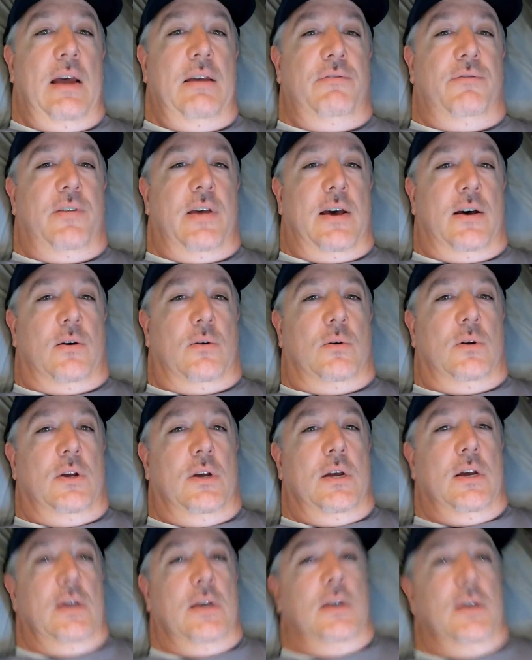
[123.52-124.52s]
I found
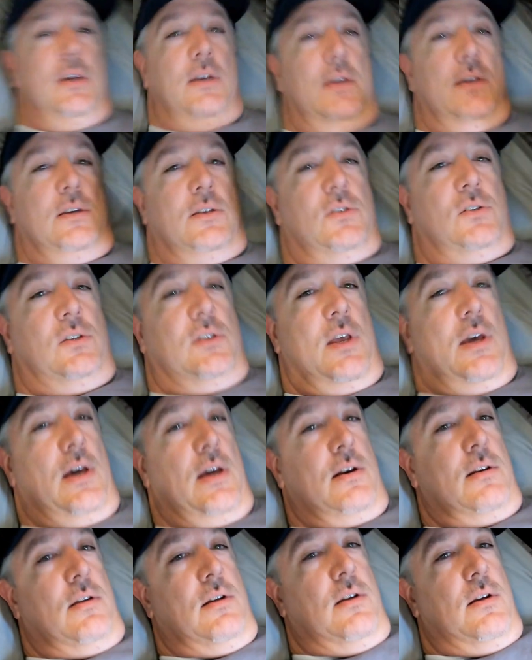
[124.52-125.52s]
is
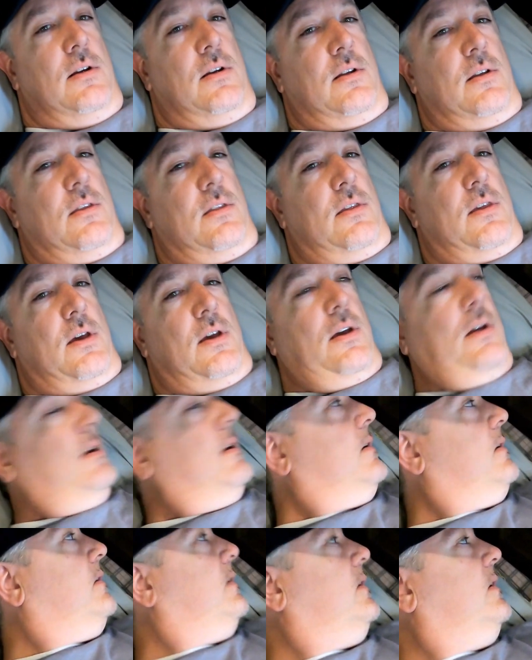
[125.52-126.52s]
that the